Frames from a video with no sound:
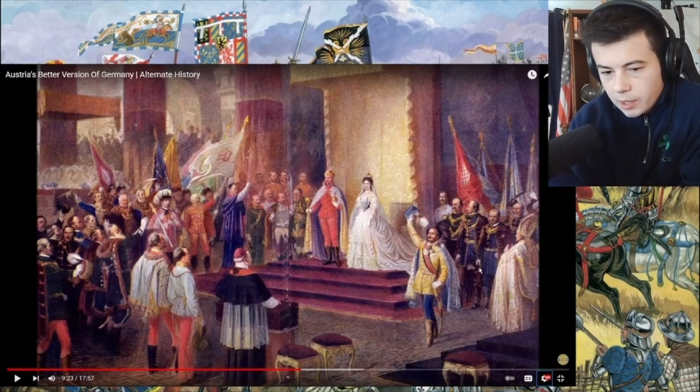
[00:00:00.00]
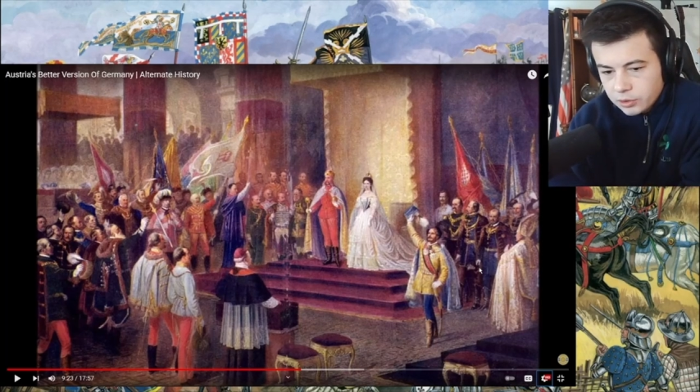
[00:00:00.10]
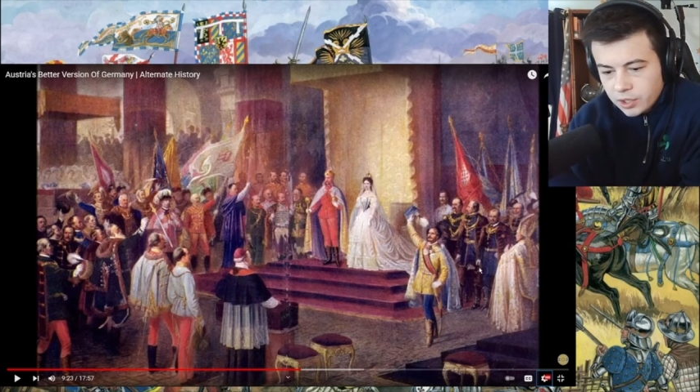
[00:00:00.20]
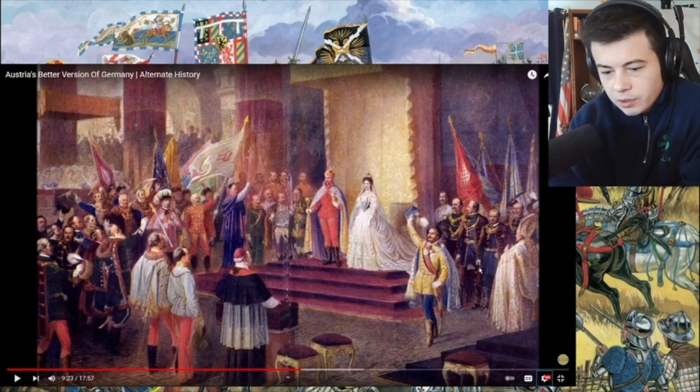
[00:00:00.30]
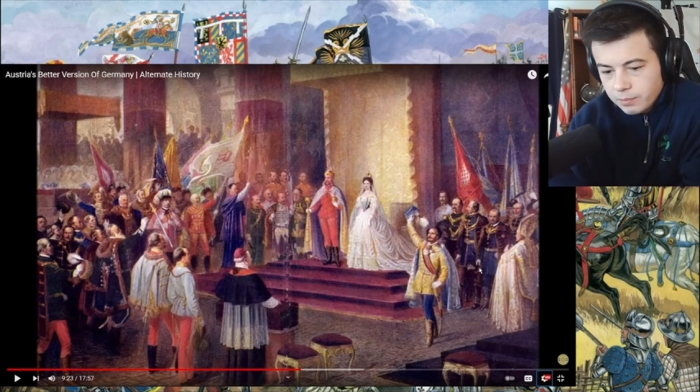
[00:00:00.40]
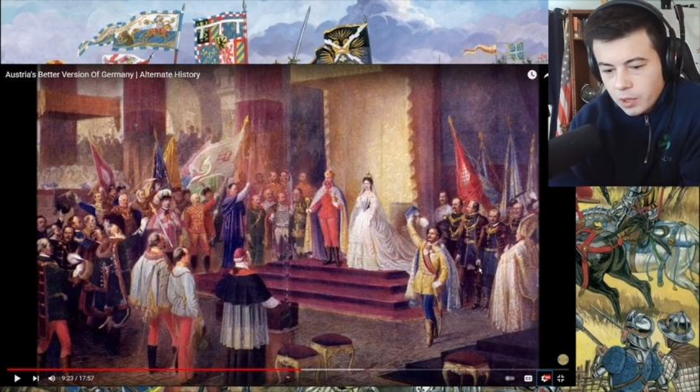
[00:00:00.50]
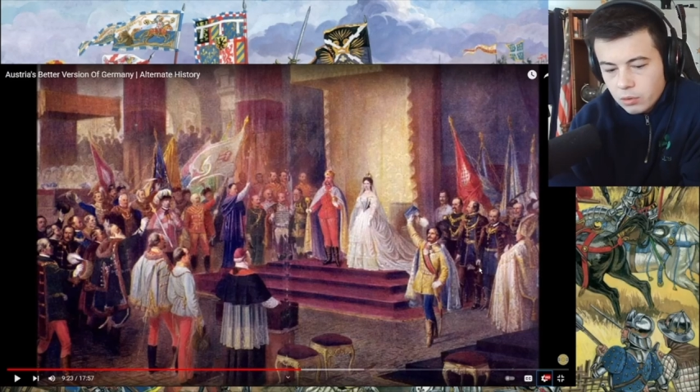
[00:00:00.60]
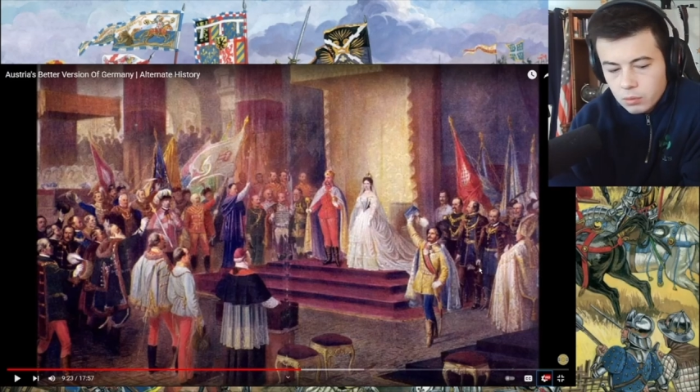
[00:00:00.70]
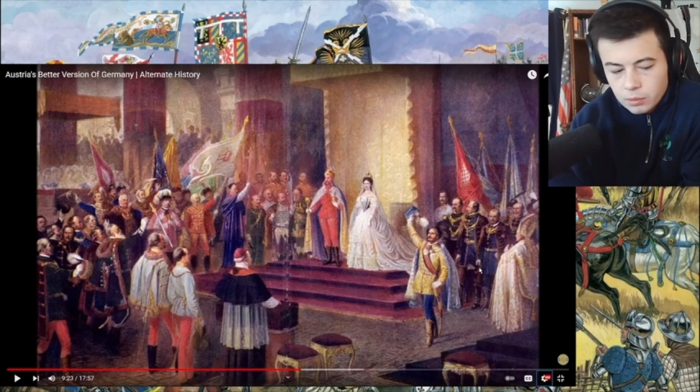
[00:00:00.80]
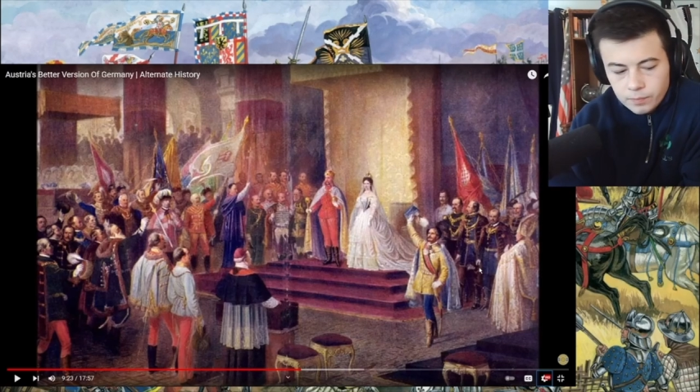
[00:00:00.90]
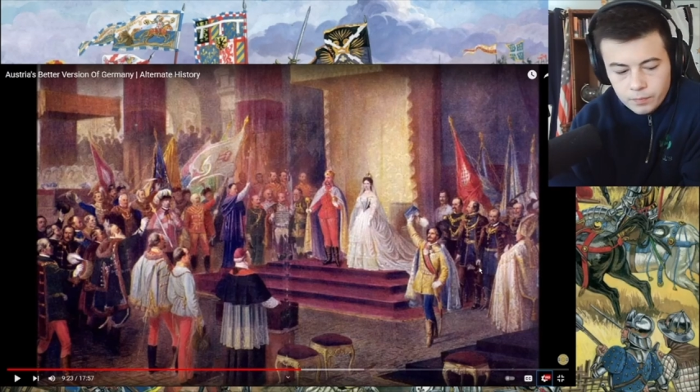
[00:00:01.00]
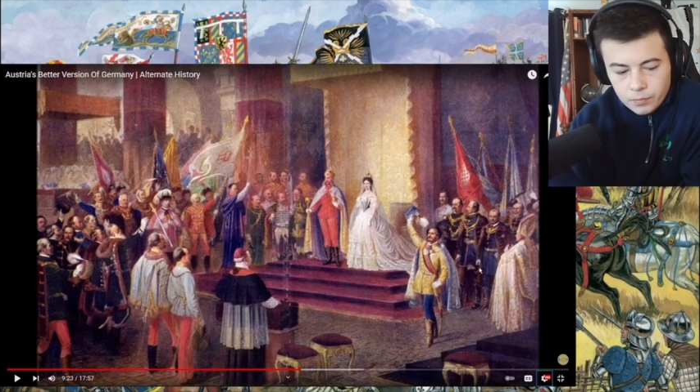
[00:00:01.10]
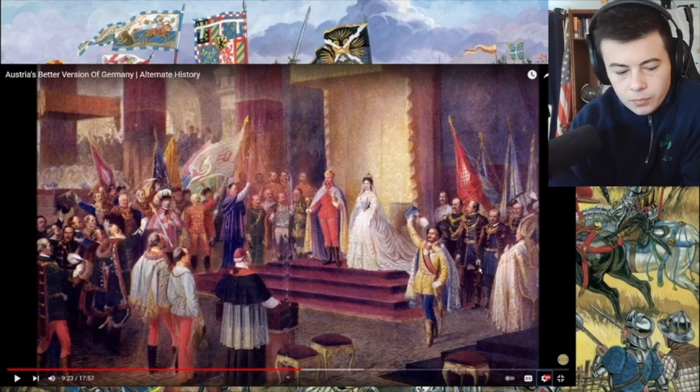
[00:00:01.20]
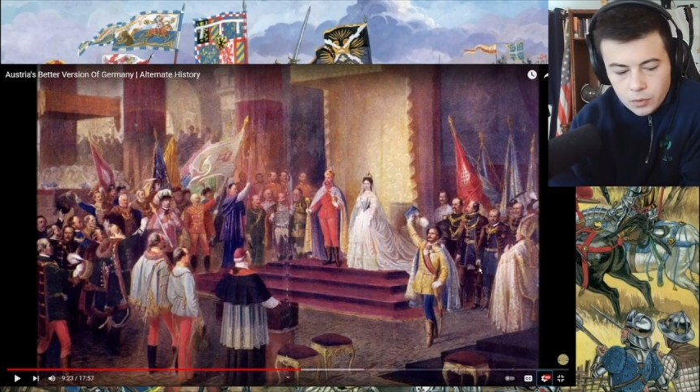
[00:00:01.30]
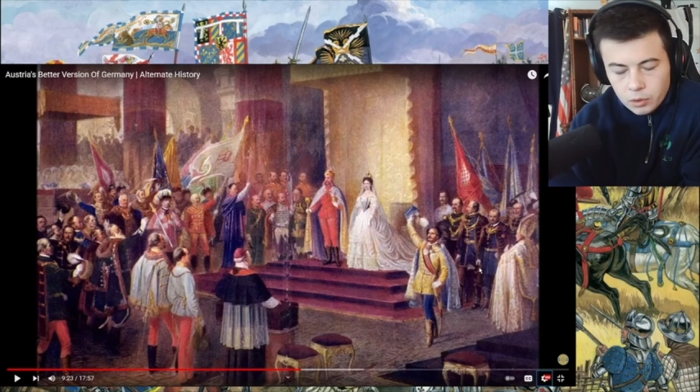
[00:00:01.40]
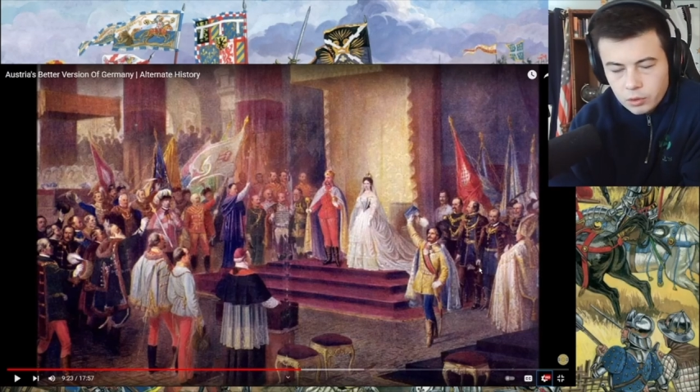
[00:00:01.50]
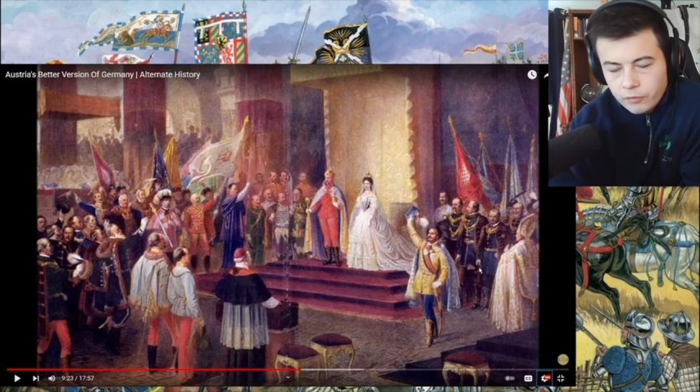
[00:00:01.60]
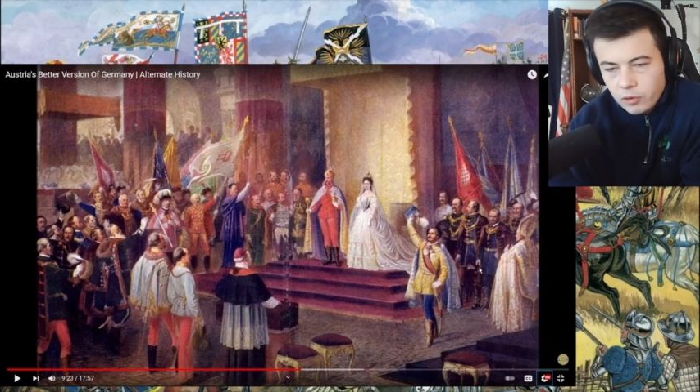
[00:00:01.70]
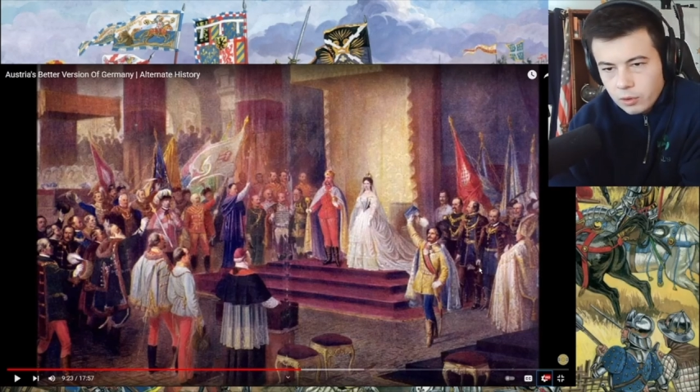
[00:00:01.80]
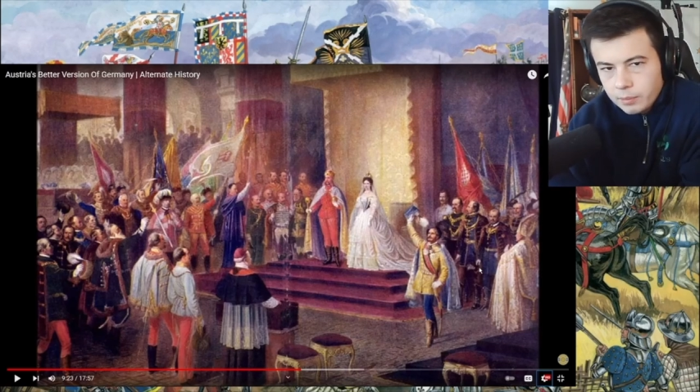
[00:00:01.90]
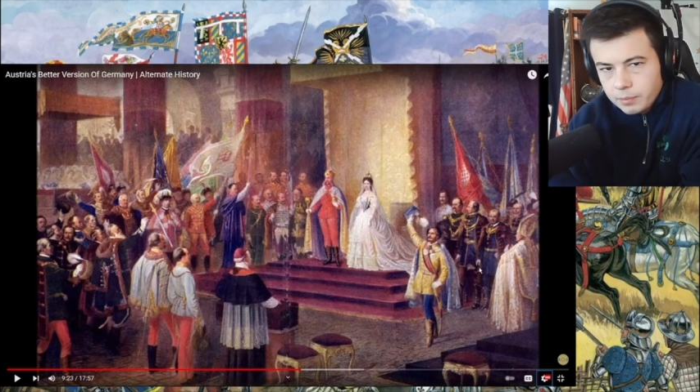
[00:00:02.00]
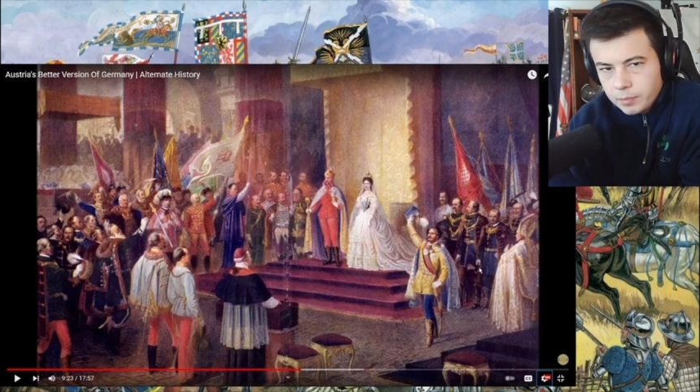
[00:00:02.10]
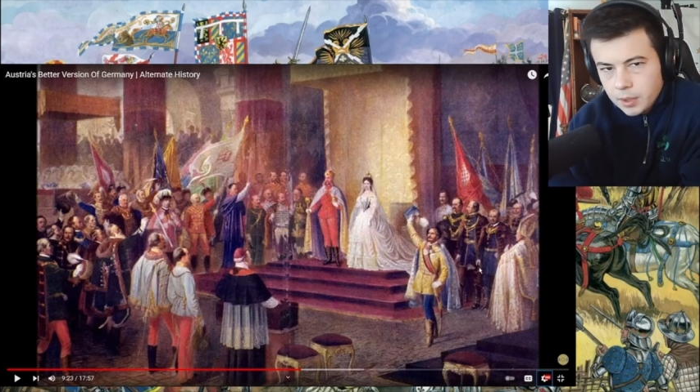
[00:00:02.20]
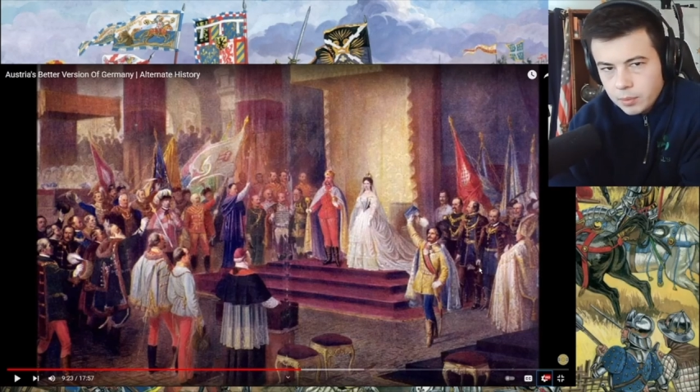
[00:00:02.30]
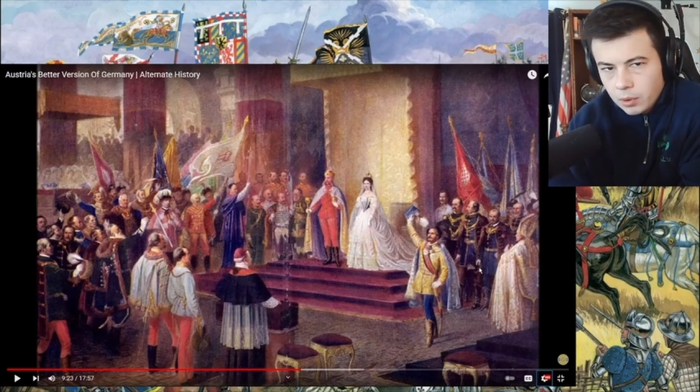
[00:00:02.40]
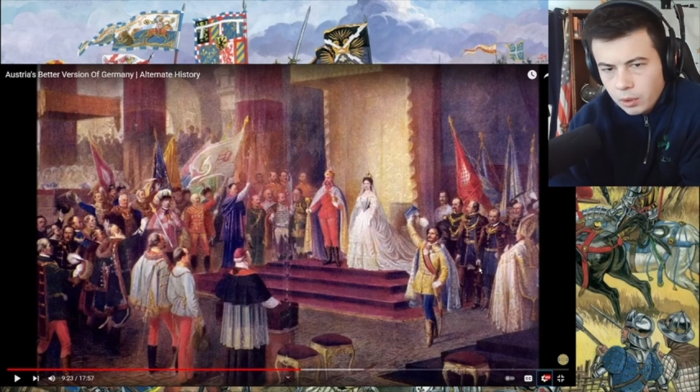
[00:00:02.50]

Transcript: was talking to Melkor or a few other people,